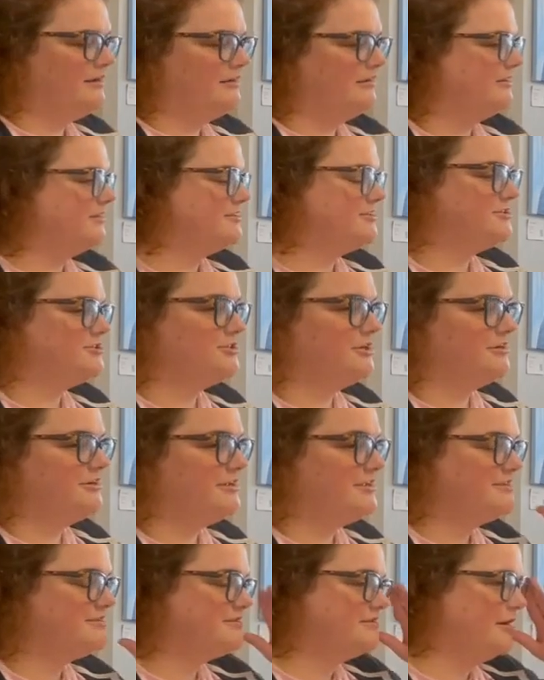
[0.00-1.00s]
arts
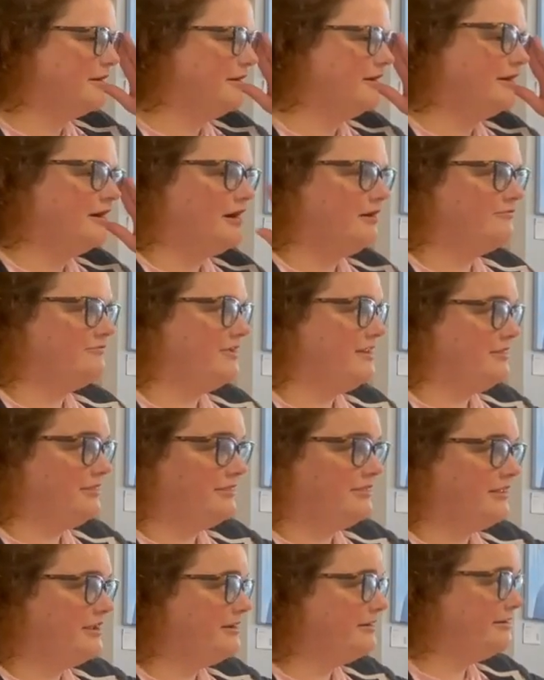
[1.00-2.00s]
journey started off in
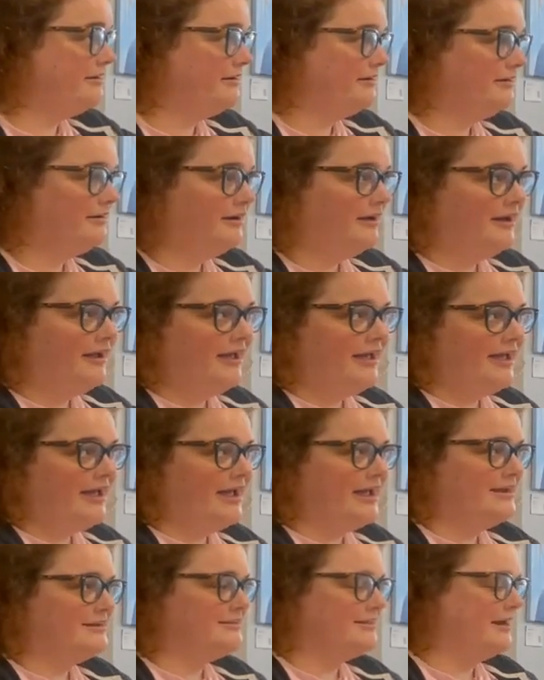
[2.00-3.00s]
theater,
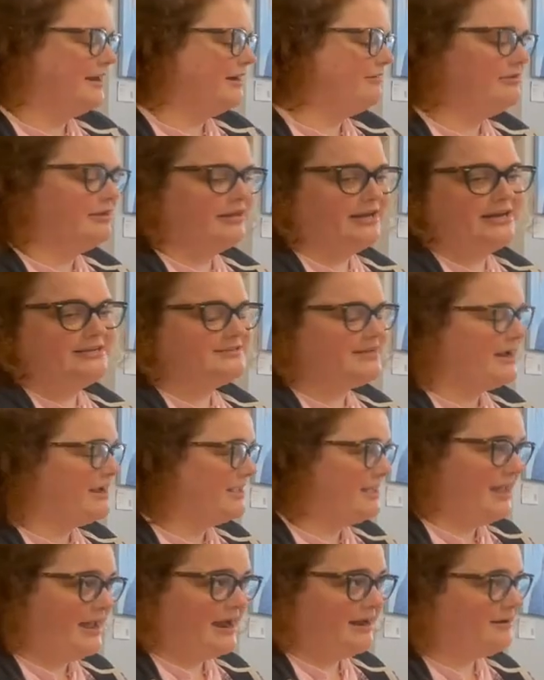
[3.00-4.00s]
and then I realized I
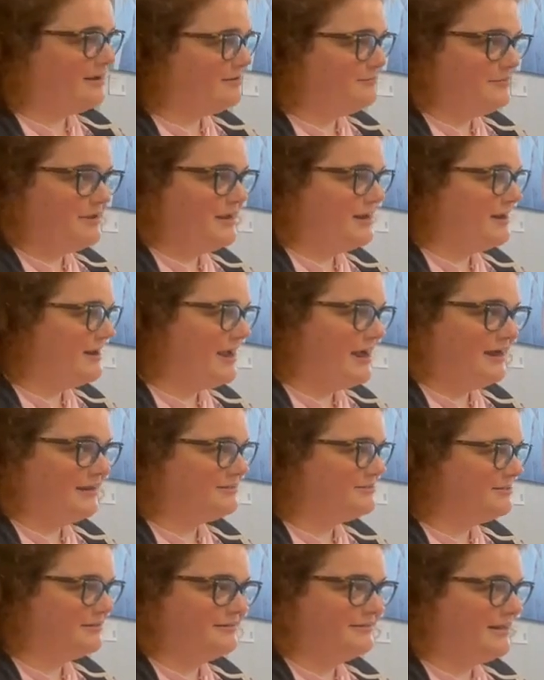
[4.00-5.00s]
cannot be an
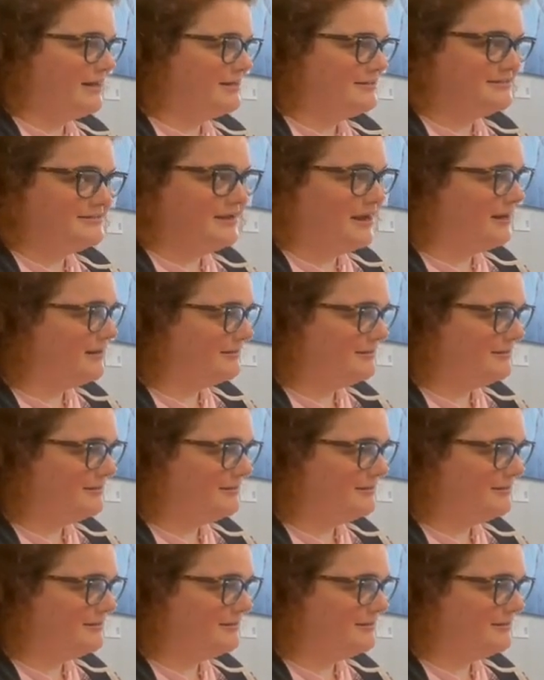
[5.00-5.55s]
actor. That is not a